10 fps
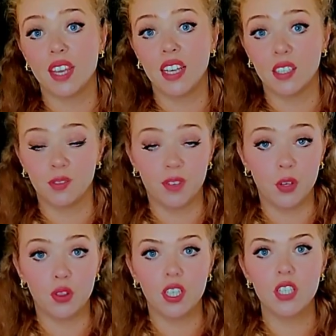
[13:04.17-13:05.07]
are the
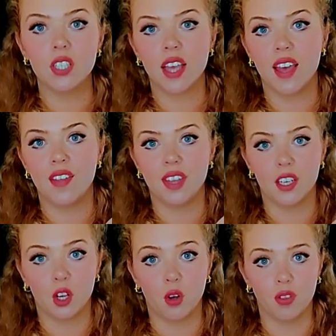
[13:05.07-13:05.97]
filters and their
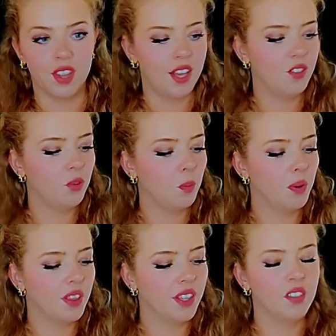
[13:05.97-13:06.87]
content,
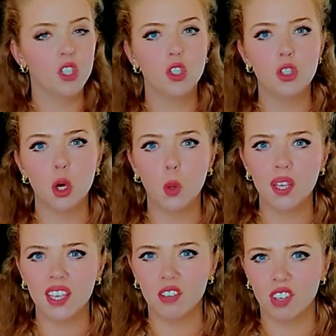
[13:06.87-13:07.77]
but there is no
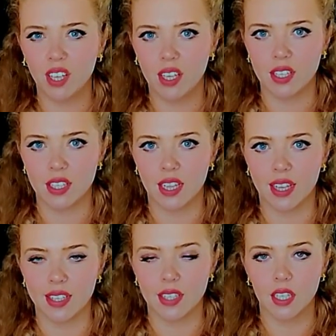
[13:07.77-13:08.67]
ingredients
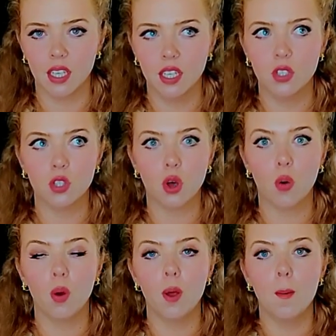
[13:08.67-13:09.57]
list. So
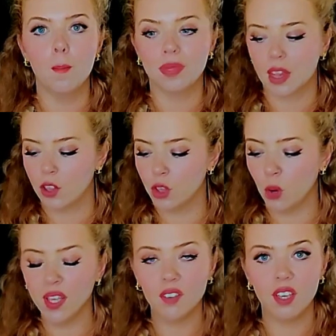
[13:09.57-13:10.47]
no
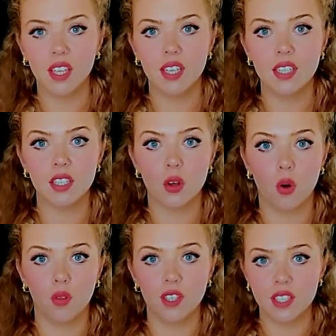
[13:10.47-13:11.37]
ingredients
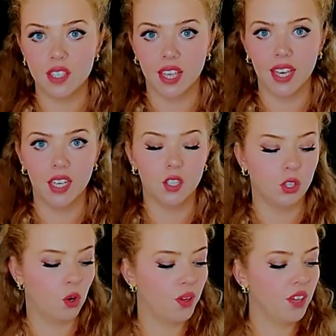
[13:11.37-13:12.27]
on the stick,
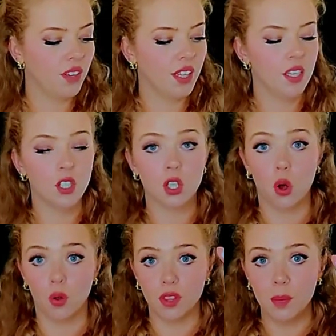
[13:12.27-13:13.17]
no ingredients
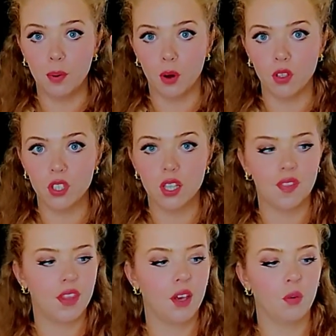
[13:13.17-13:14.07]
on the box.
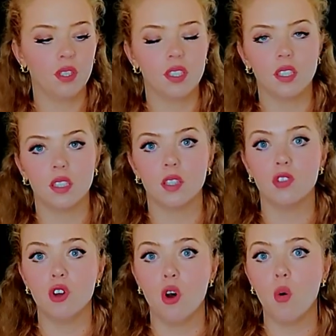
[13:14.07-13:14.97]
There was
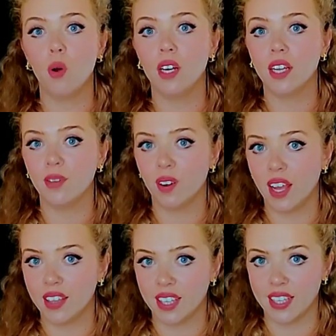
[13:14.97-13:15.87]
no
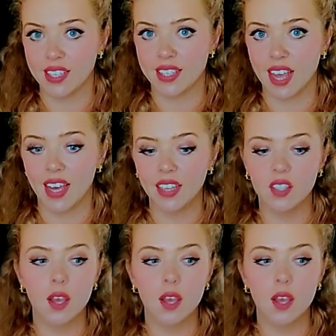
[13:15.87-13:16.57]
leaflet inside.